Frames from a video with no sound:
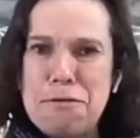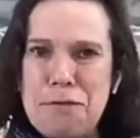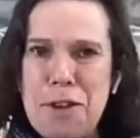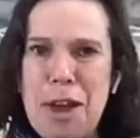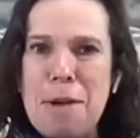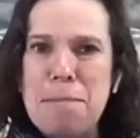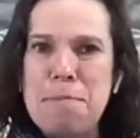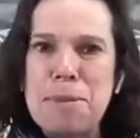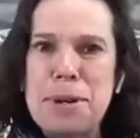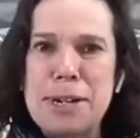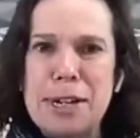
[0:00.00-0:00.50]

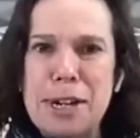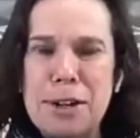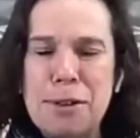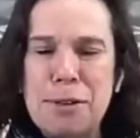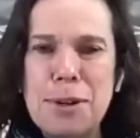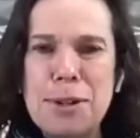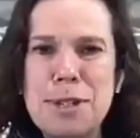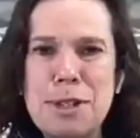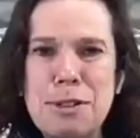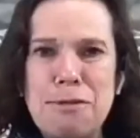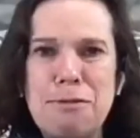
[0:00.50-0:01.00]
fabric
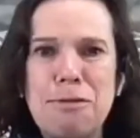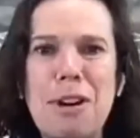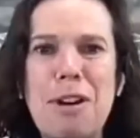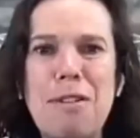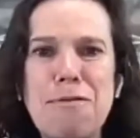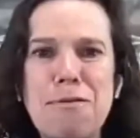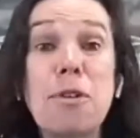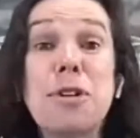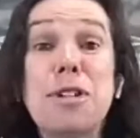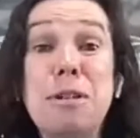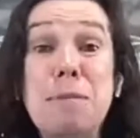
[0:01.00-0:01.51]
across the
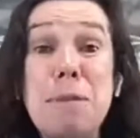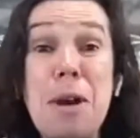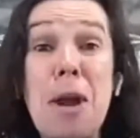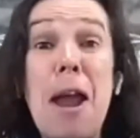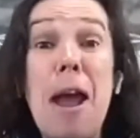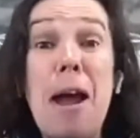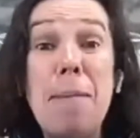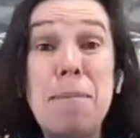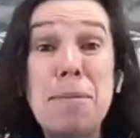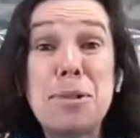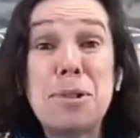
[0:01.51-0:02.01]
front for it to be
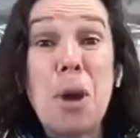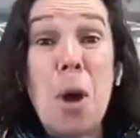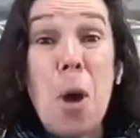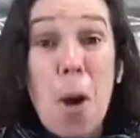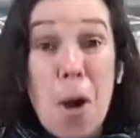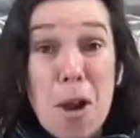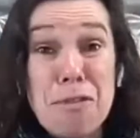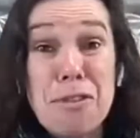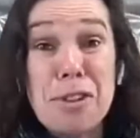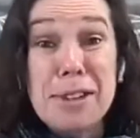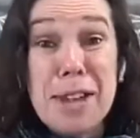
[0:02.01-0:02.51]
able to
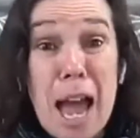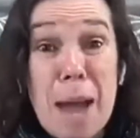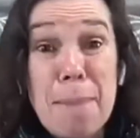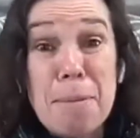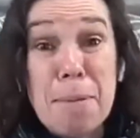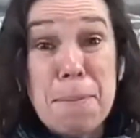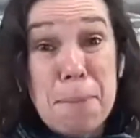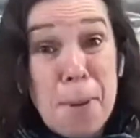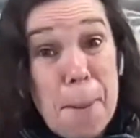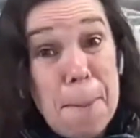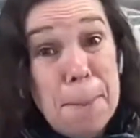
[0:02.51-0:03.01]
overlap
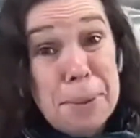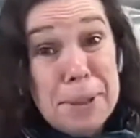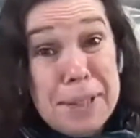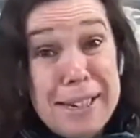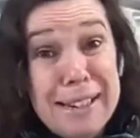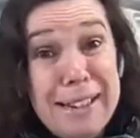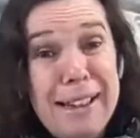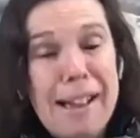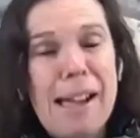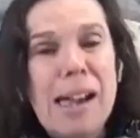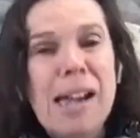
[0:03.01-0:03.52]

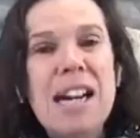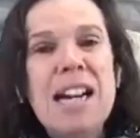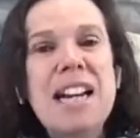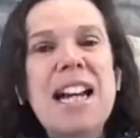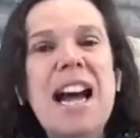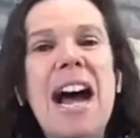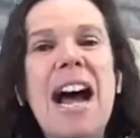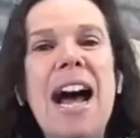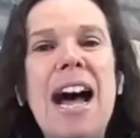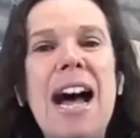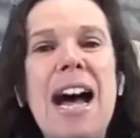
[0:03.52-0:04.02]
properly.
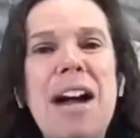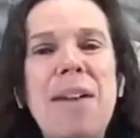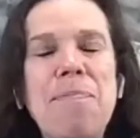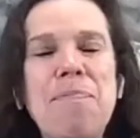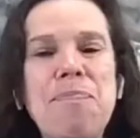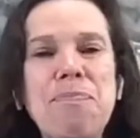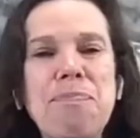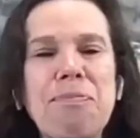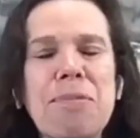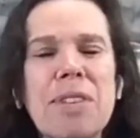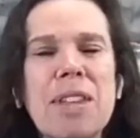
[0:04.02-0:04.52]

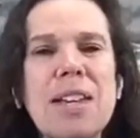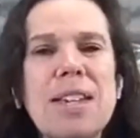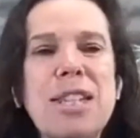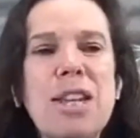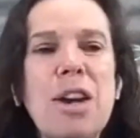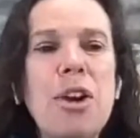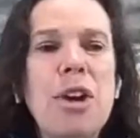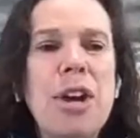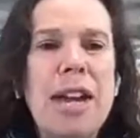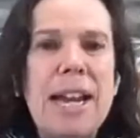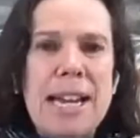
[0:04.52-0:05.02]

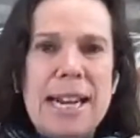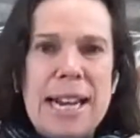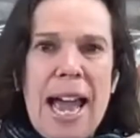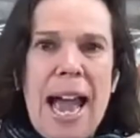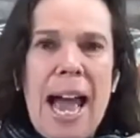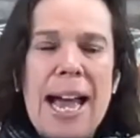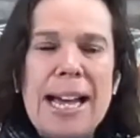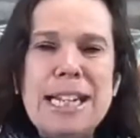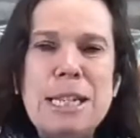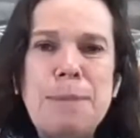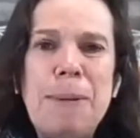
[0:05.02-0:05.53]
So it
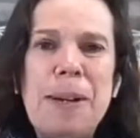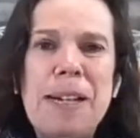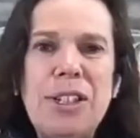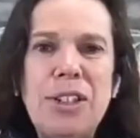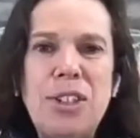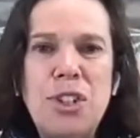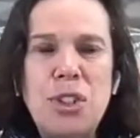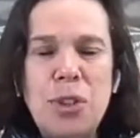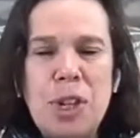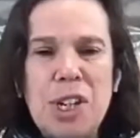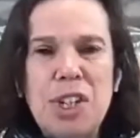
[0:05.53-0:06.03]
has
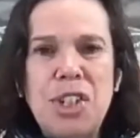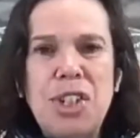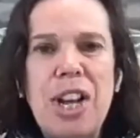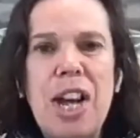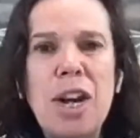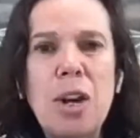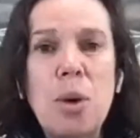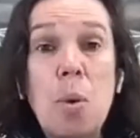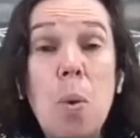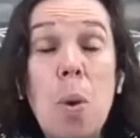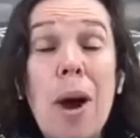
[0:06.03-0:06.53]
been stretched
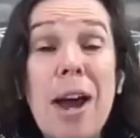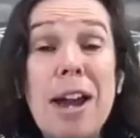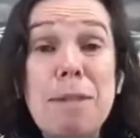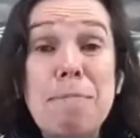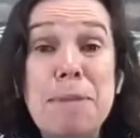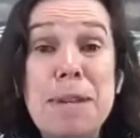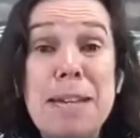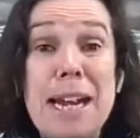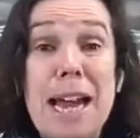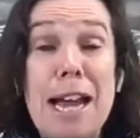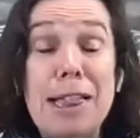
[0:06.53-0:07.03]
out quite a
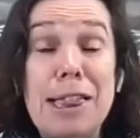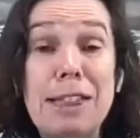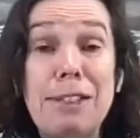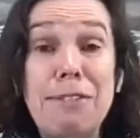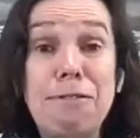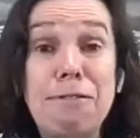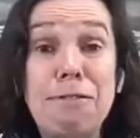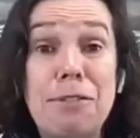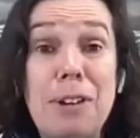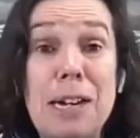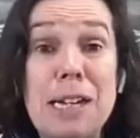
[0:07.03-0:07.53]
bit at the
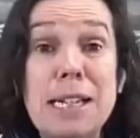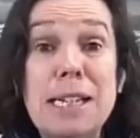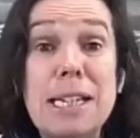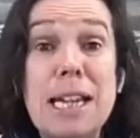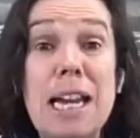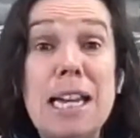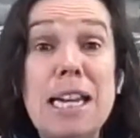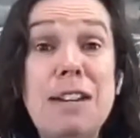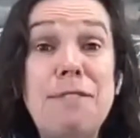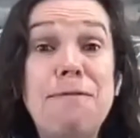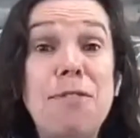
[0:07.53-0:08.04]
front.
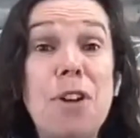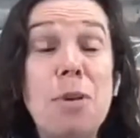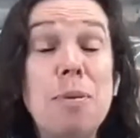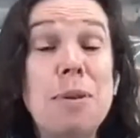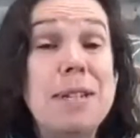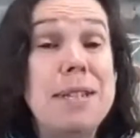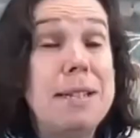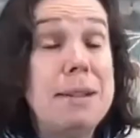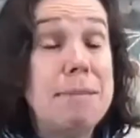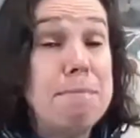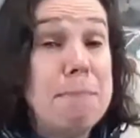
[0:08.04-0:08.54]
And if I
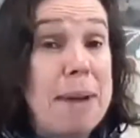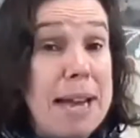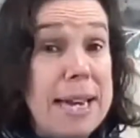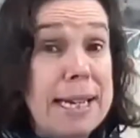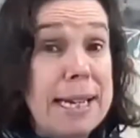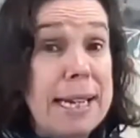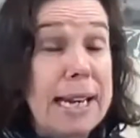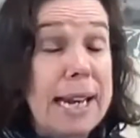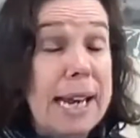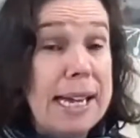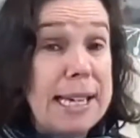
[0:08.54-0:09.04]
was to
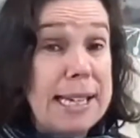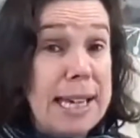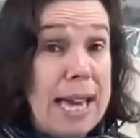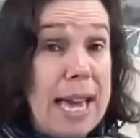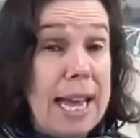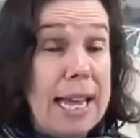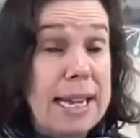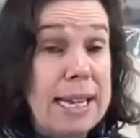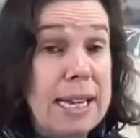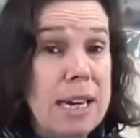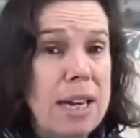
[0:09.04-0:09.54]
make it
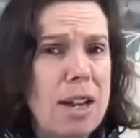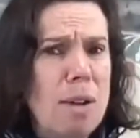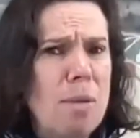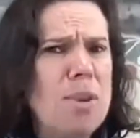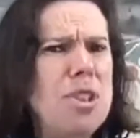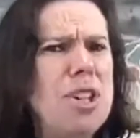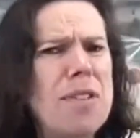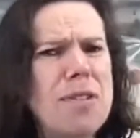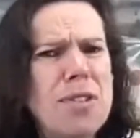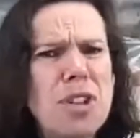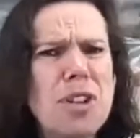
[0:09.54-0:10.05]
again,
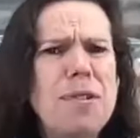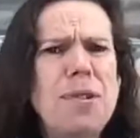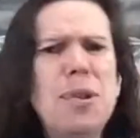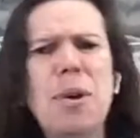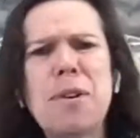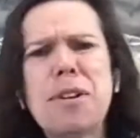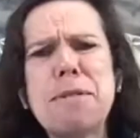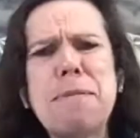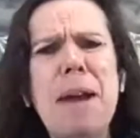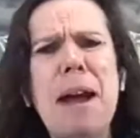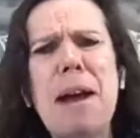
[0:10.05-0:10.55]
which I've sort of
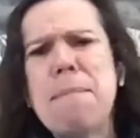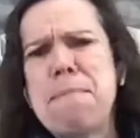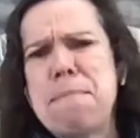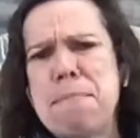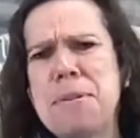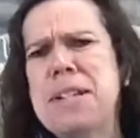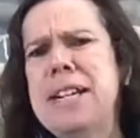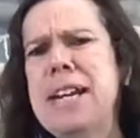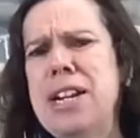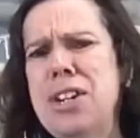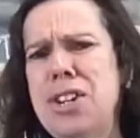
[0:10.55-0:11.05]
talked about
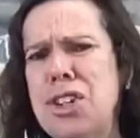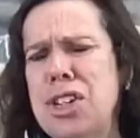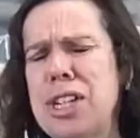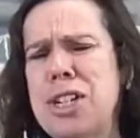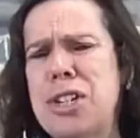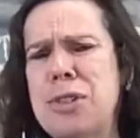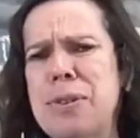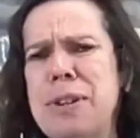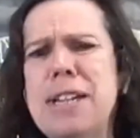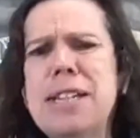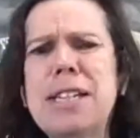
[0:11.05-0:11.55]
potentially
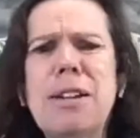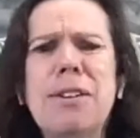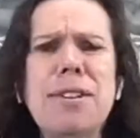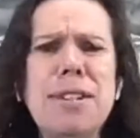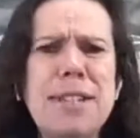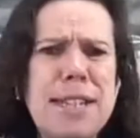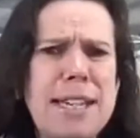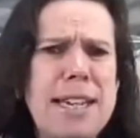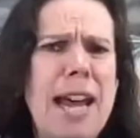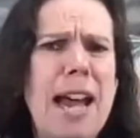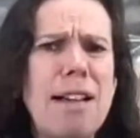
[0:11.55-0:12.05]
doing, so I'll
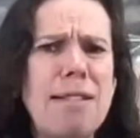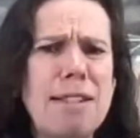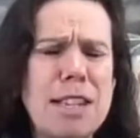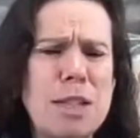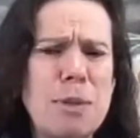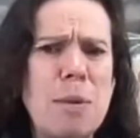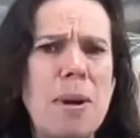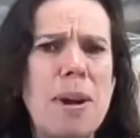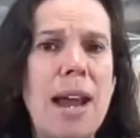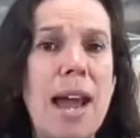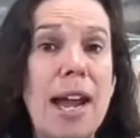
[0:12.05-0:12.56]
see how this
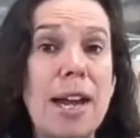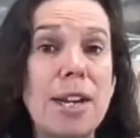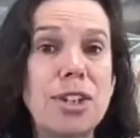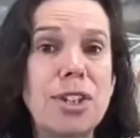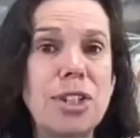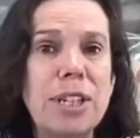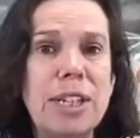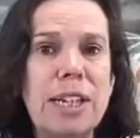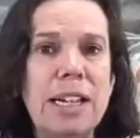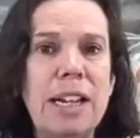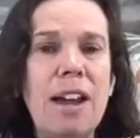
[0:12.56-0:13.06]
one
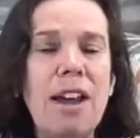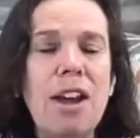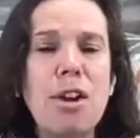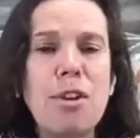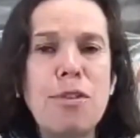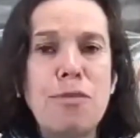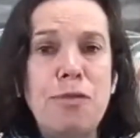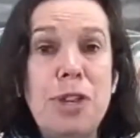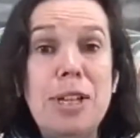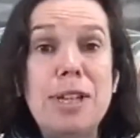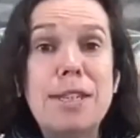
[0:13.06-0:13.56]
actually
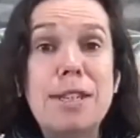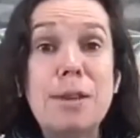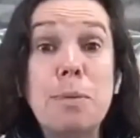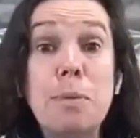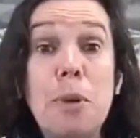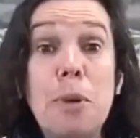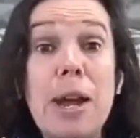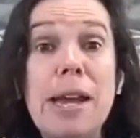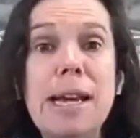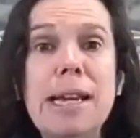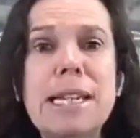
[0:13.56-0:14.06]
fits
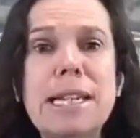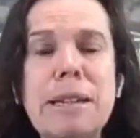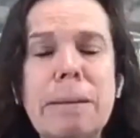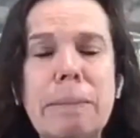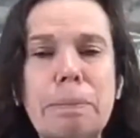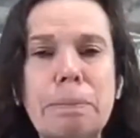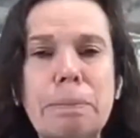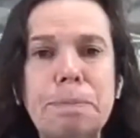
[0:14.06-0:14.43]
and wears,